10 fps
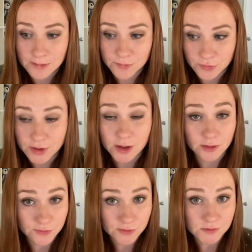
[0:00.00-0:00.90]
pretty
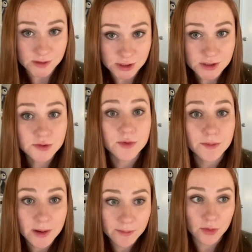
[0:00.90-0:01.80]
confusing. Just
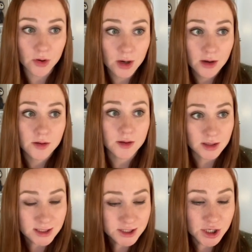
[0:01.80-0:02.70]
remember that
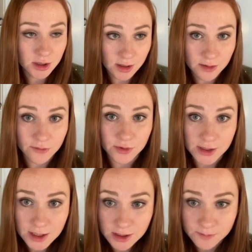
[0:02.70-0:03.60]
each and every
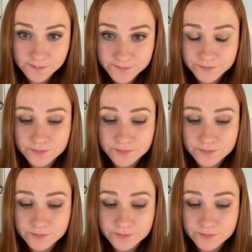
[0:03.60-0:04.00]
name